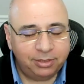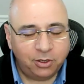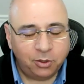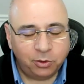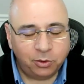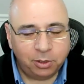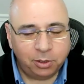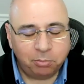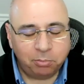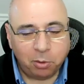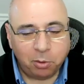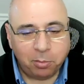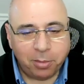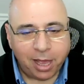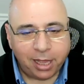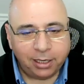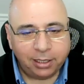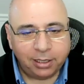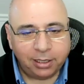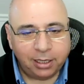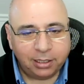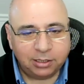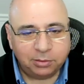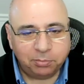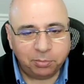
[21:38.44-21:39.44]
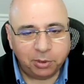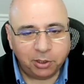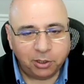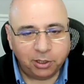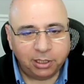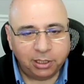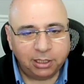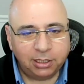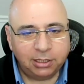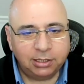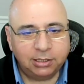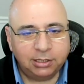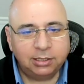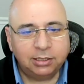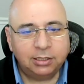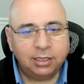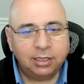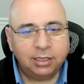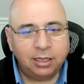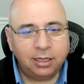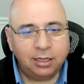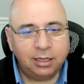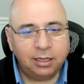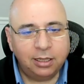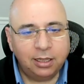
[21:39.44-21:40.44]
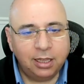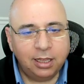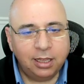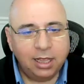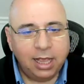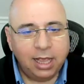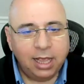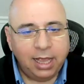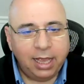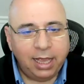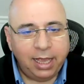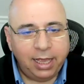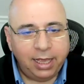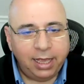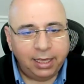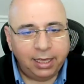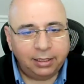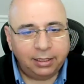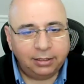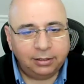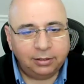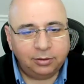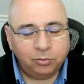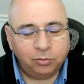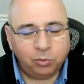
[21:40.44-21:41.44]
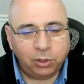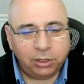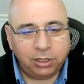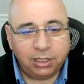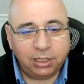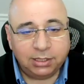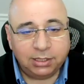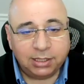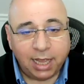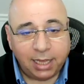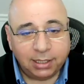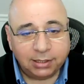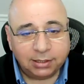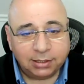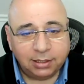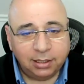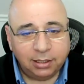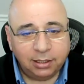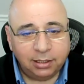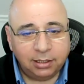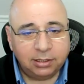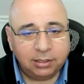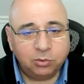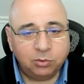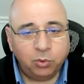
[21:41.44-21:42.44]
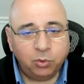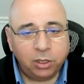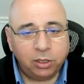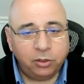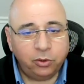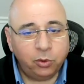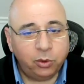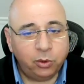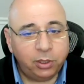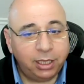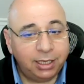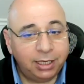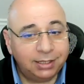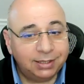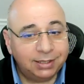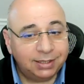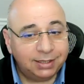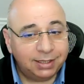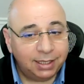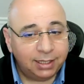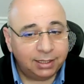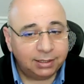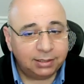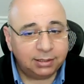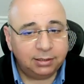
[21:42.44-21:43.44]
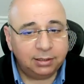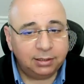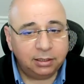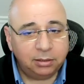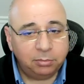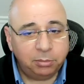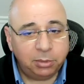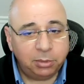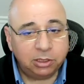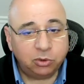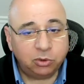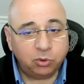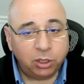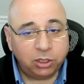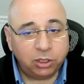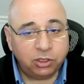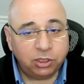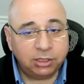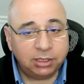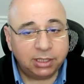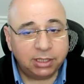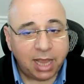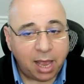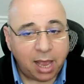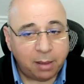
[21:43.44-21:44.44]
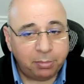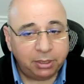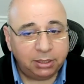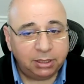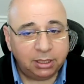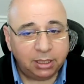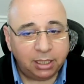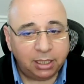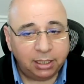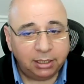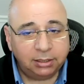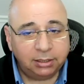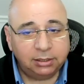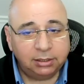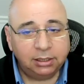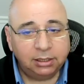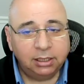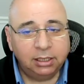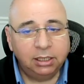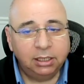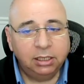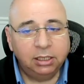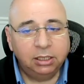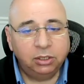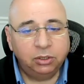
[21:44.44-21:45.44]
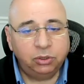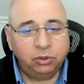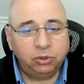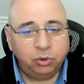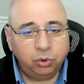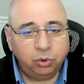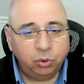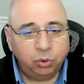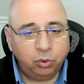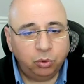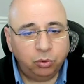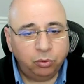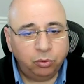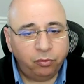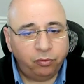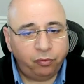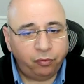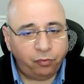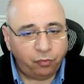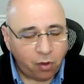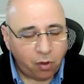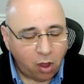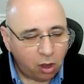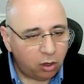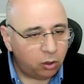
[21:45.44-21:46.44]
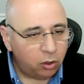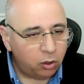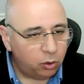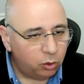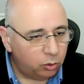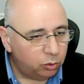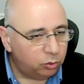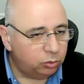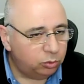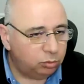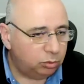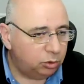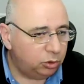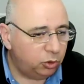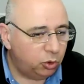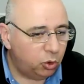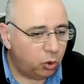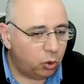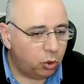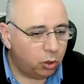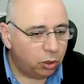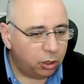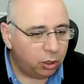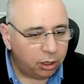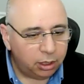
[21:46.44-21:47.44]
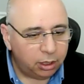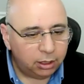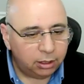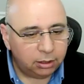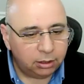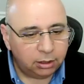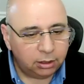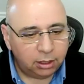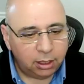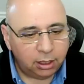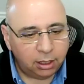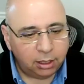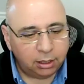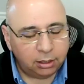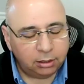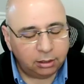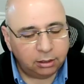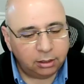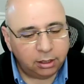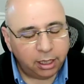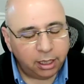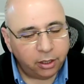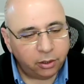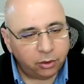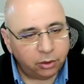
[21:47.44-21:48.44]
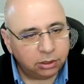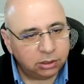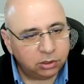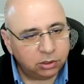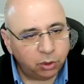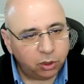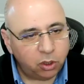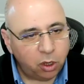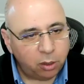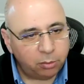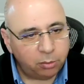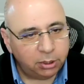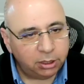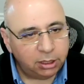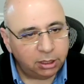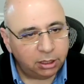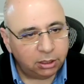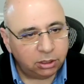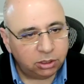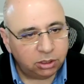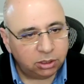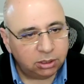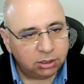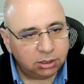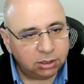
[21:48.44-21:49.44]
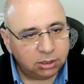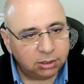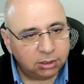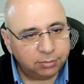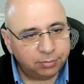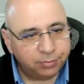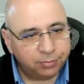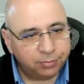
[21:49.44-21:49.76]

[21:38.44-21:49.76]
diplomatic experience. And what he's asking is whether you can assess the administration's appetite to follow your and Aaron's recommendations.